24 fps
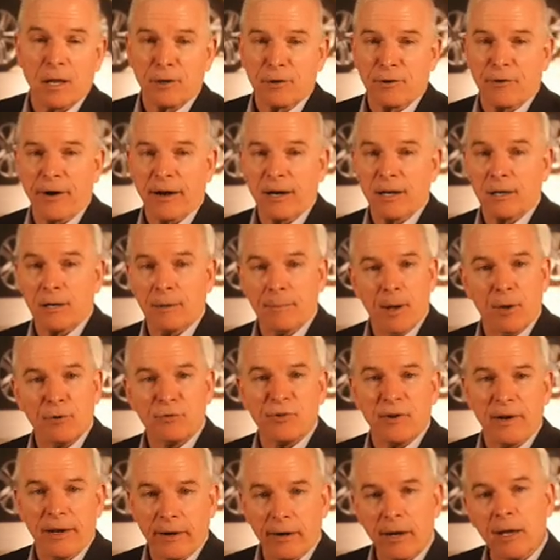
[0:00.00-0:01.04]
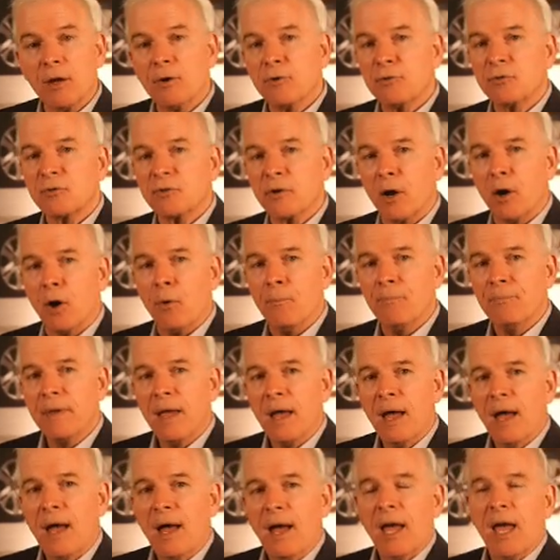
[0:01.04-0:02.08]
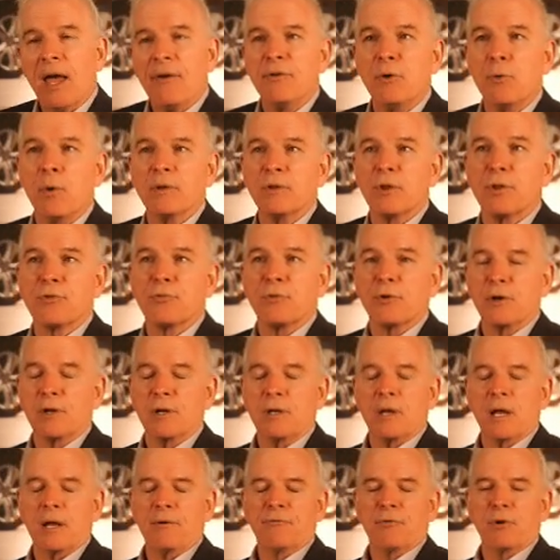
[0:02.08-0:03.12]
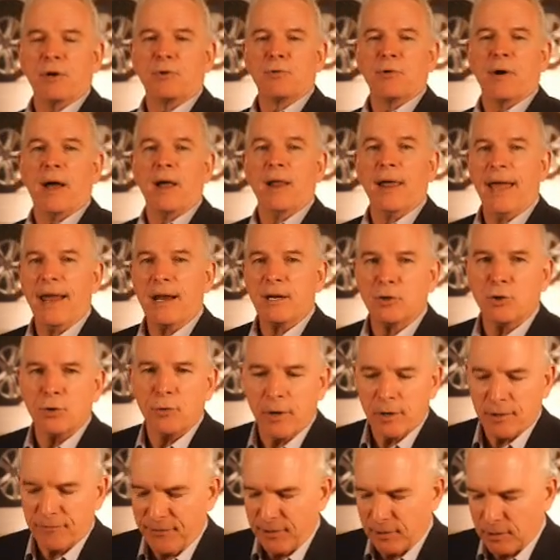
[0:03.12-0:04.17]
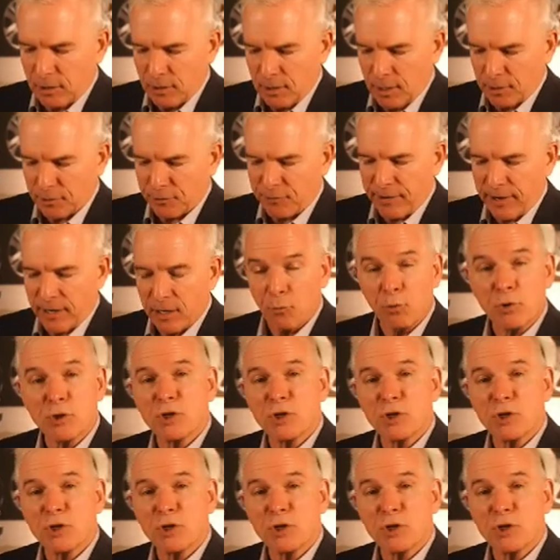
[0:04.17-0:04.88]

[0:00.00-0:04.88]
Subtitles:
credit in most scenarios. So if you want the 30-day free trial and a $250 credit,